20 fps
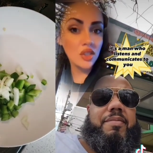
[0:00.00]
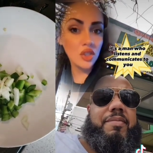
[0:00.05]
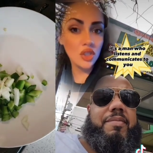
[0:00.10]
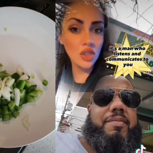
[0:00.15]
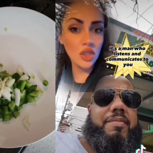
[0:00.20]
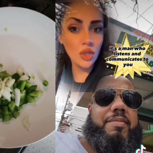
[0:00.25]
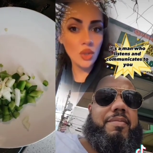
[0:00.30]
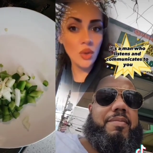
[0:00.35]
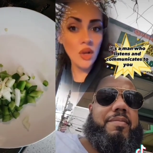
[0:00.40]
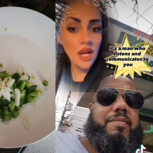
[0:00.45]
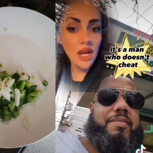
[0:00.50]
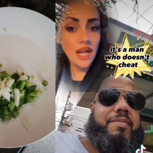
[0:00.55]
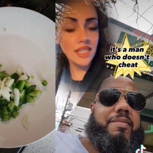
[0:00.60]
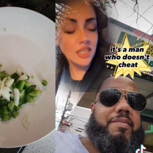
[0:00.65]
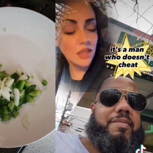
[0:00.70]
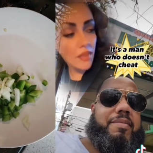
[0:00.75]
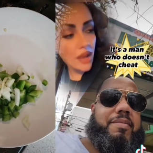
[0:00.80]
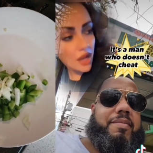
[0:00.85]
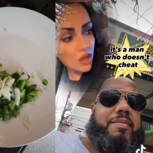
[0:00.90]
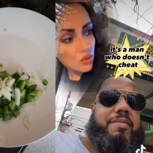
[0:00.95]
to you.
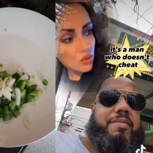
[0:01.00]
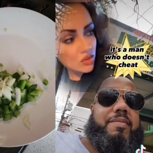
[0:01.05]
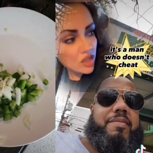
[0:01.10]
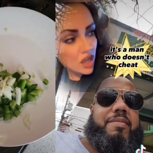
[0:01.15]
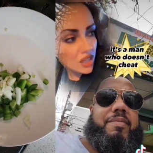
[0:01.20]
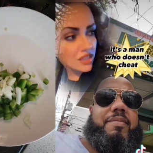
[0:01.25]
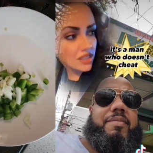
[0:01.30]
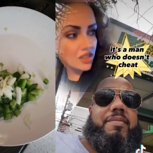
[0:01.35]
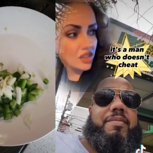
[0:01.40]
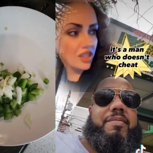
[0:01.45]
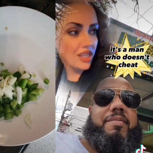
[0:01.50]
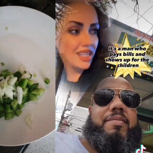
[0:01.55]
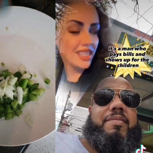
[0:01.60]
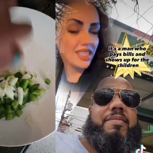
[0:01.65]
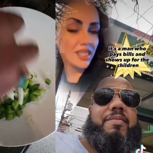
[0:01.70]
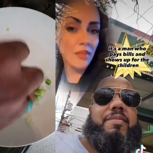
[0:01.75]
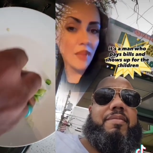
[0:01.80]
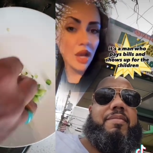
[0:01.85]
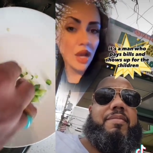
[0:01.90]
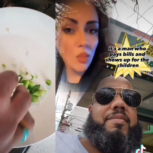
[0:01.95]
It's a man who doesn't cheat.
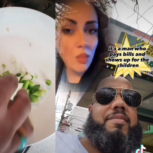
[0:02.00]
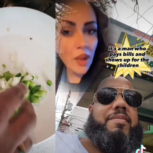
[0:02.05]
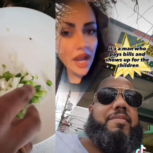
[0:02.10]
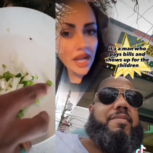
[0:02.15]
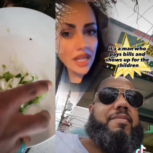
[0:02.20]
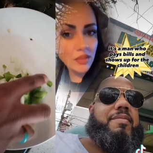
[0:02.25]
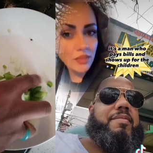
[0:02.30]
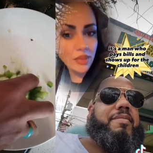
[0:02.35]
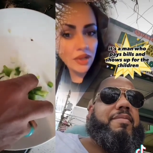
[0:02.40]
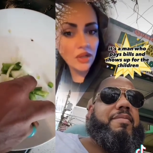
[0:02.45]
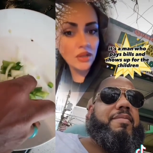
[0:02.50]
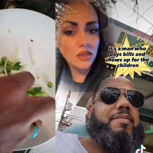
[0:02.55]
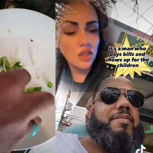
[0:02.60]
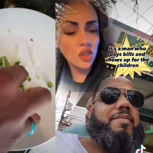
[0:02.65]
It's a man who pays bills and